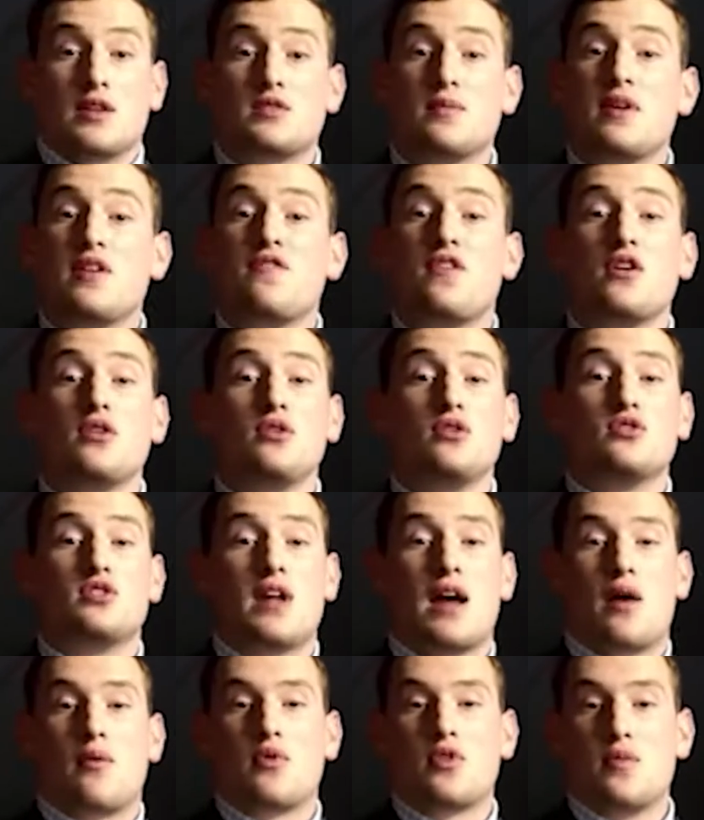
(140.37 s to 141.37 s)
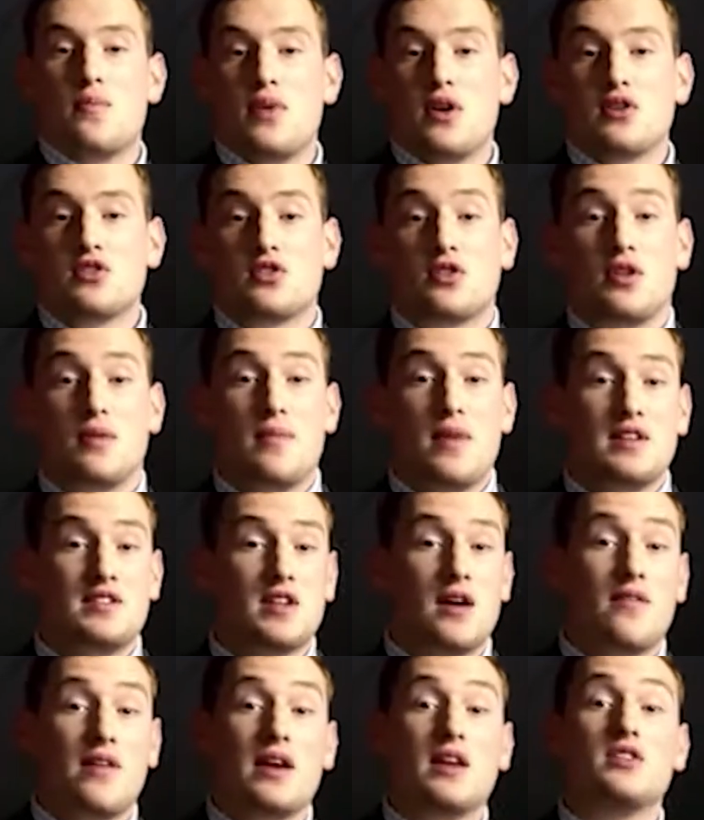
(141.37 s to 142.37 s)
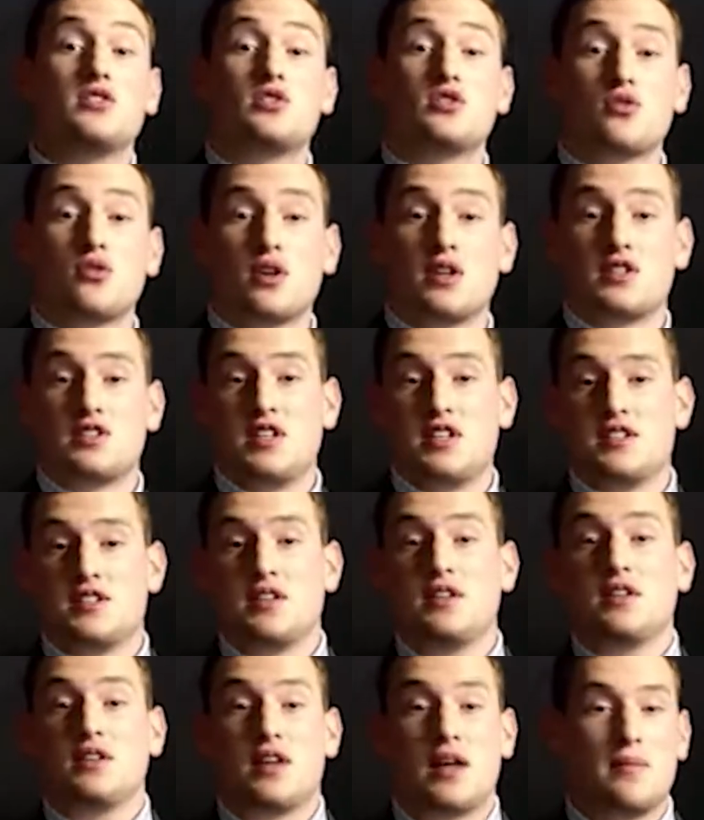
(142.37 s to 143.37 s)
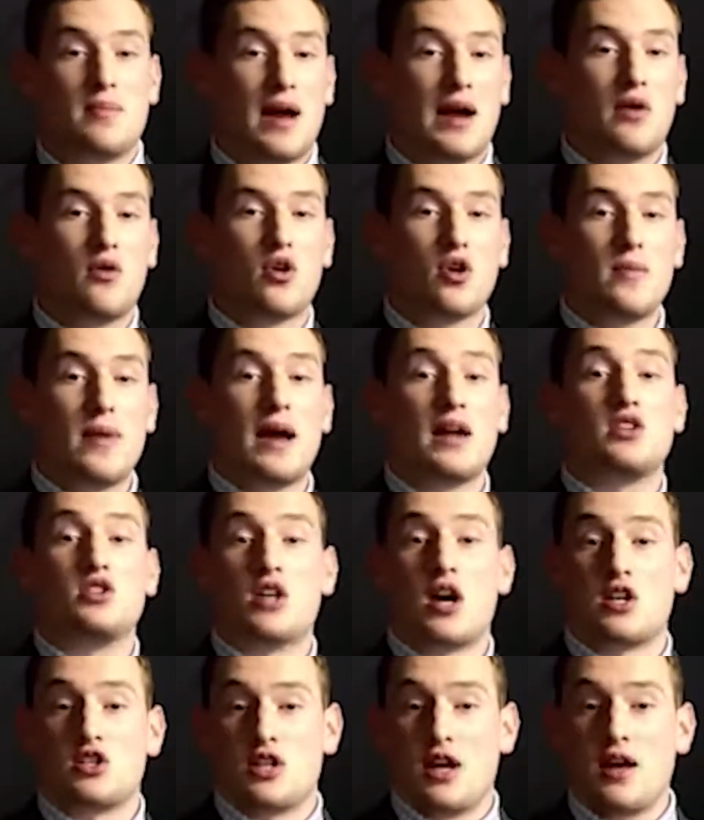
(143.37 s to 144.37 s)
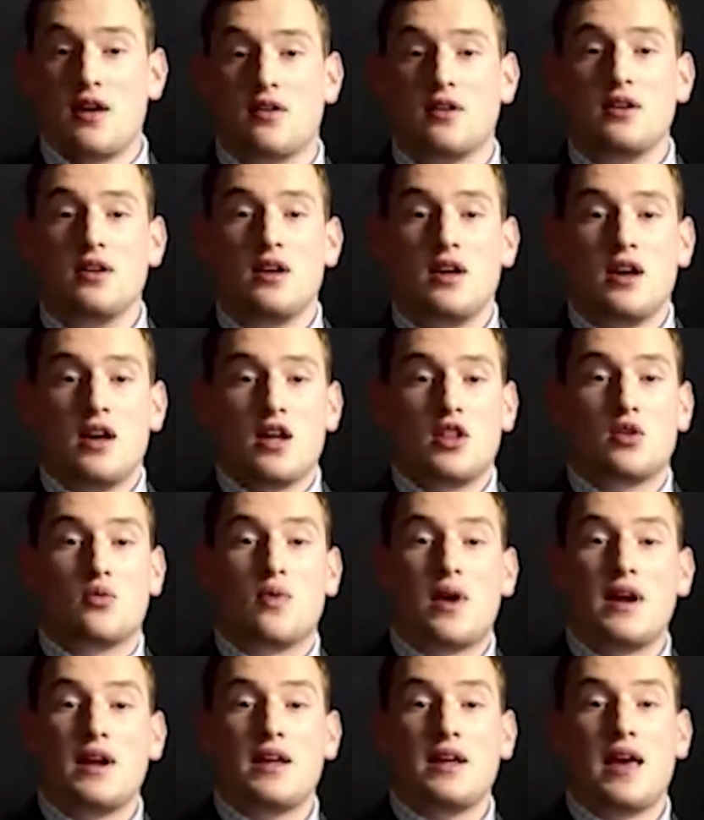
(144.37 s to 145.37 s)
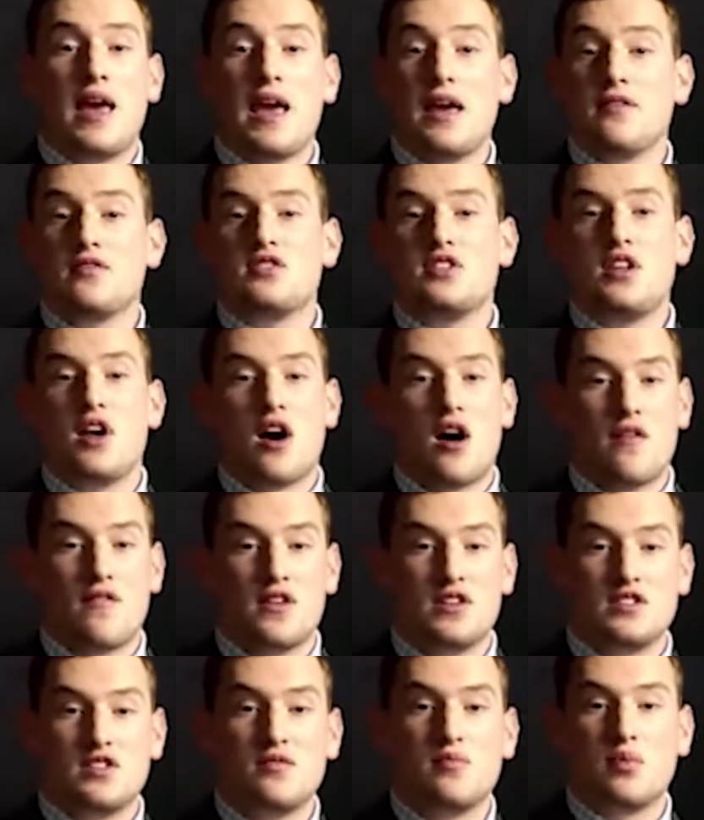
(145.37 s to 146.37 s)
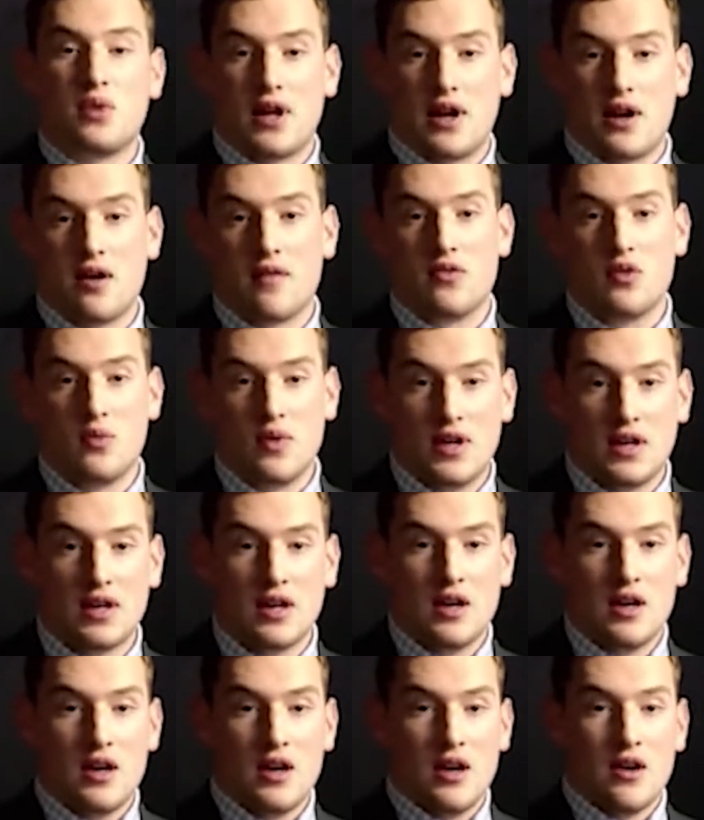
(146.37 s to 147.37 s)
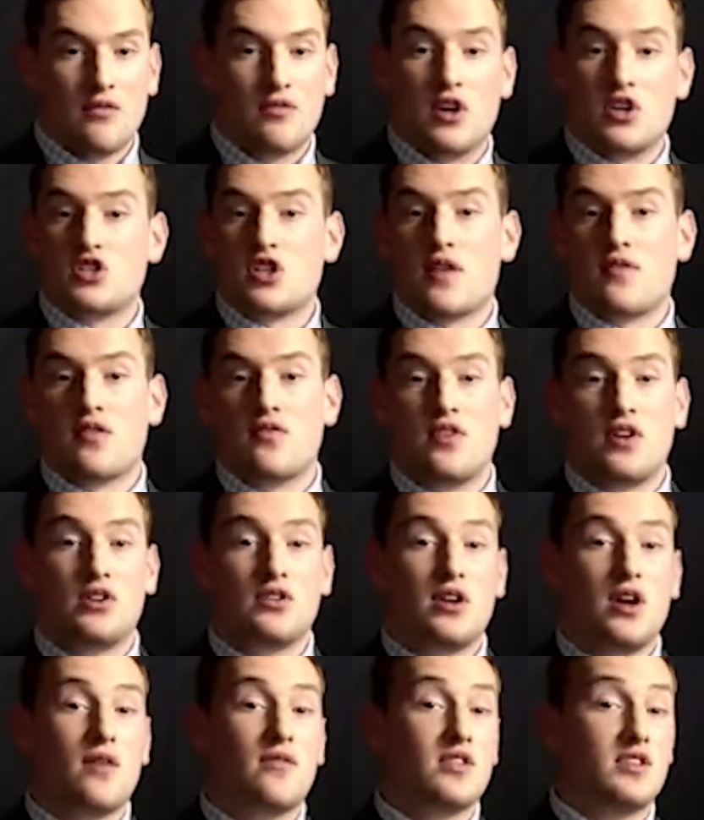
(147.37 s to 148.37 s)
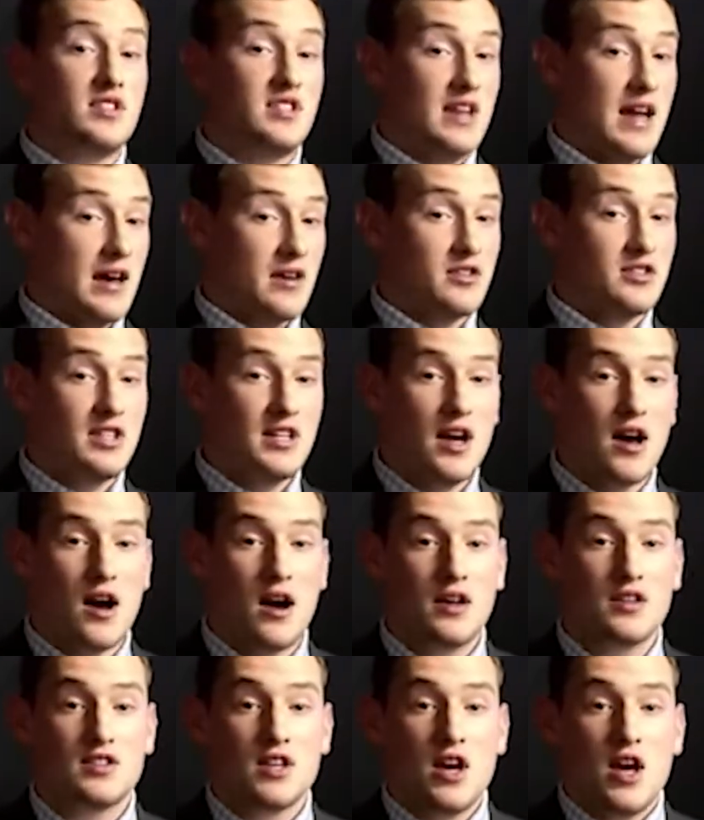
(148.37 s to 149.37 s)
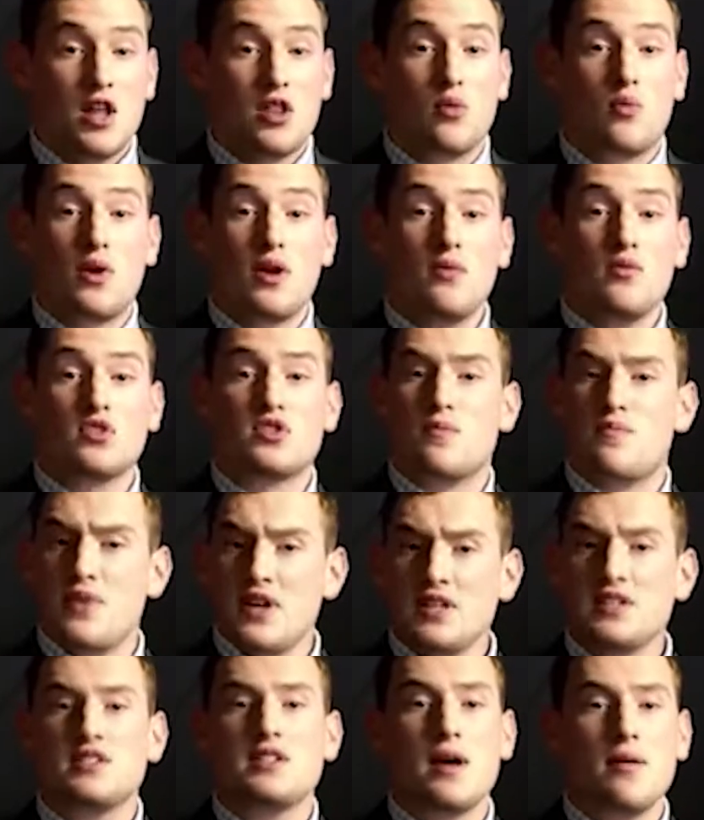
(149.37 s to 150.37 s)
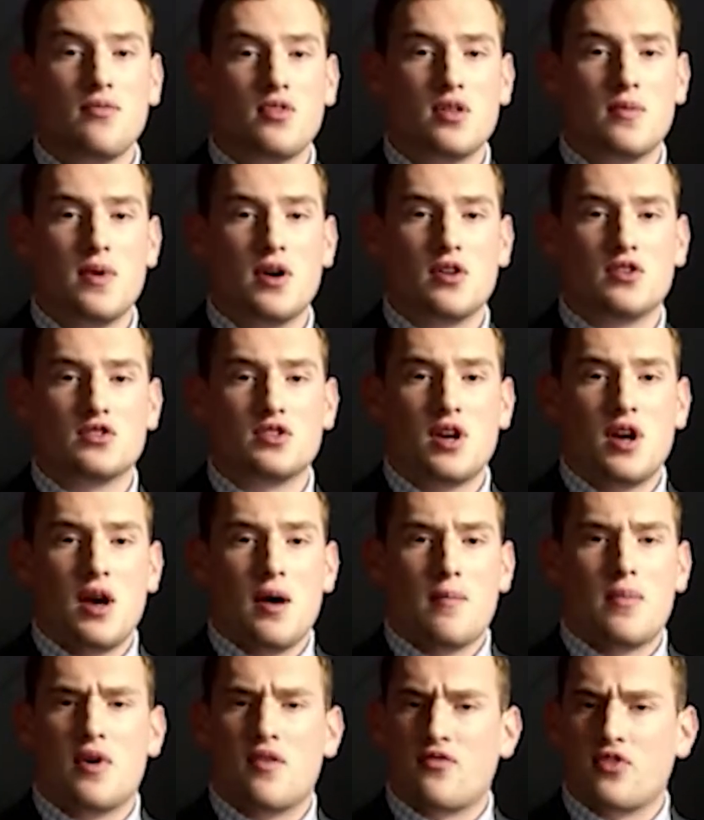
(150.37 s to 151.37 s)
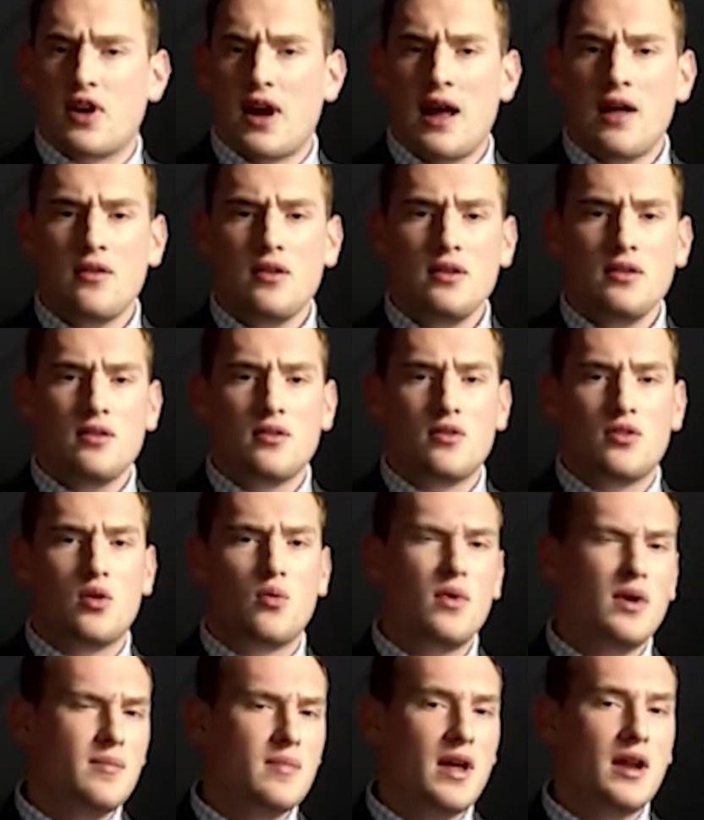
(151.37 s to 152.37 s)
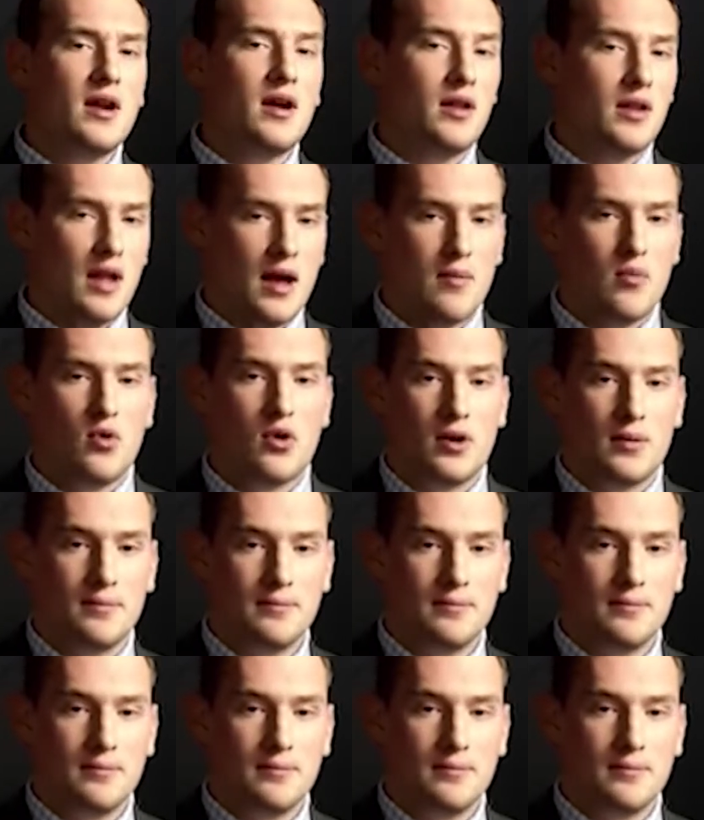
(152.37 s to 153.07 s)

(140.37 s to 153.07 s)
NFL news now, where the Bills are in the midst of a historic season led by quarterback Josh Allen, the reigning AFC Offensive Player of the Week. Fresh off a victory over the Seattle Seahawks, the win was a big step for the Bills, but for Allen, the win meant a lot more.